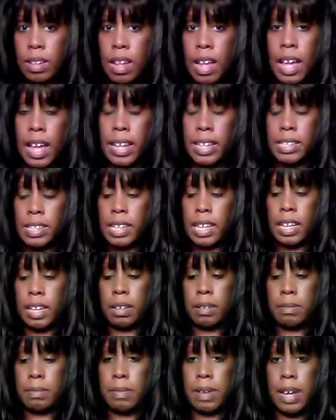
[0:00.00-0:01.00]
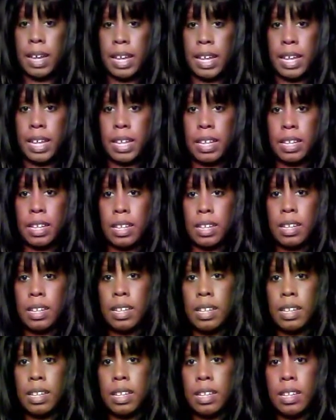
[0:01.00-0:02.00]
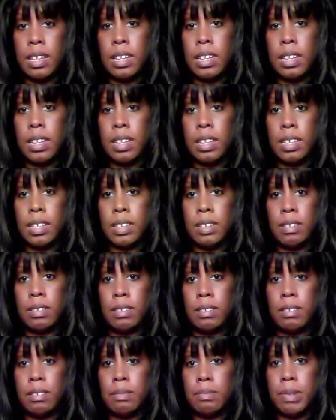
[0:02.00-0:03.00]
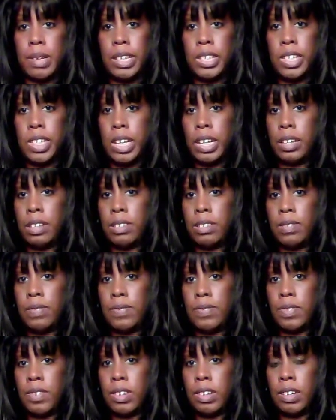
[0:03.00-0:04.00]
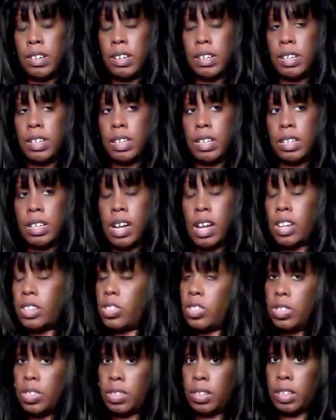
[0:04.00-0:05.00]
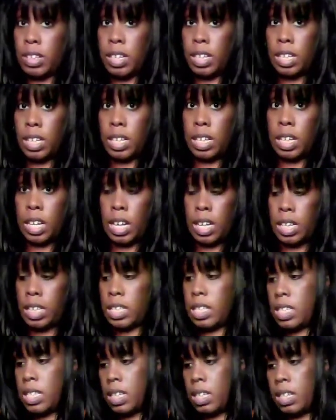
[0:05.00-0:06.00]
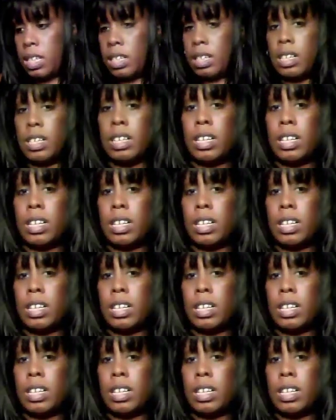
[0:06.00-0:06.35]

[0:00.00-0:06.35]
I take my little brush I use for contouring and concealer,